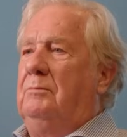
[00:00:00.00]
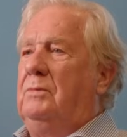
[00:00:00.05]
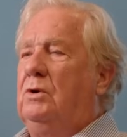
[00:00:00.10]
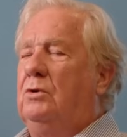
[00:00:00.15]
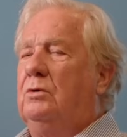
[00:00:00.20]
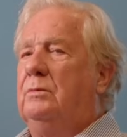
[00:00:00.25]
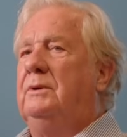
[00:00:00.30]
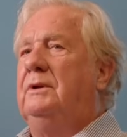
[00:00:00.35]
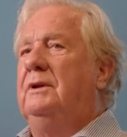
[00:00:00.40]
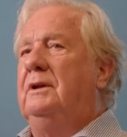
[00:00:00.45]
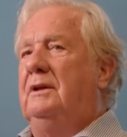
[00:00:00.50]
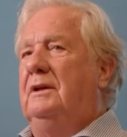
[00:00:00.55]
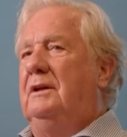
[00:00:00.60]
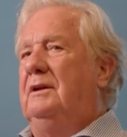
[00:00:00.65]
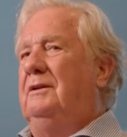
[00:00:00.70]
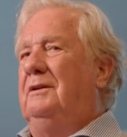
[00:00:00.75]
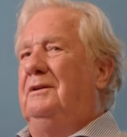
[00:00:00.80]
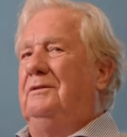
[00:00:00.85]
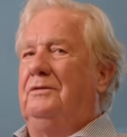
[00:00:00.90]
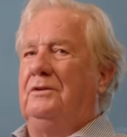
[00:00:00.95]
Melbourne
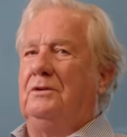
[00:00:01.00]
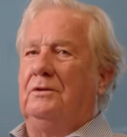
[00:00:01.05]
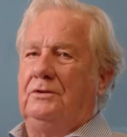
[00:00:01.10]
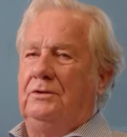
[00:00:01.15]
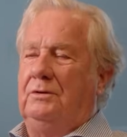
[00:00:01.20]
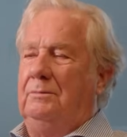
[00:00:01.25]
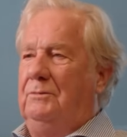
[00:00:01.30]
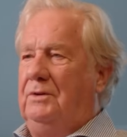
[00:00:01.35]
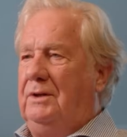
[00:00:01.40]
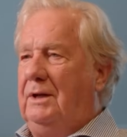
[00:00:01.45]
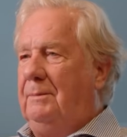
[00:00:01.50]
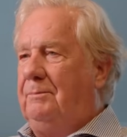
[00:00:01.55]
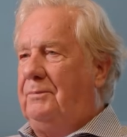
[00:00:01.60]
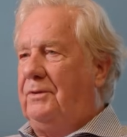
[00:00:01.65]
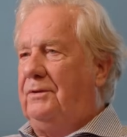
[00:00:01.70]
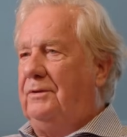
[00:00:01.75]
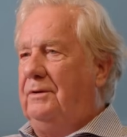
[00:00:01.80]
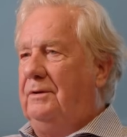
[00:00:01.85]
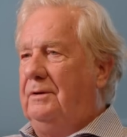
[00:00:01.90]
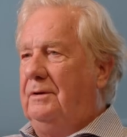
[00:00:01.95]
have got some
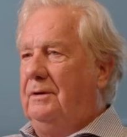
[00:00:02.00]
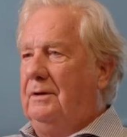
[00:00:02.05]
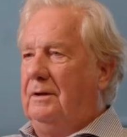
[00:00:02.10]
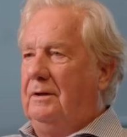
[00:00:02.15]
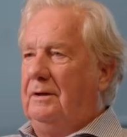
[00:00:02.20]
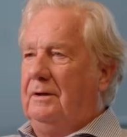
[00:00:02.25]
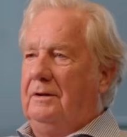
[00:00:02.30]
depth and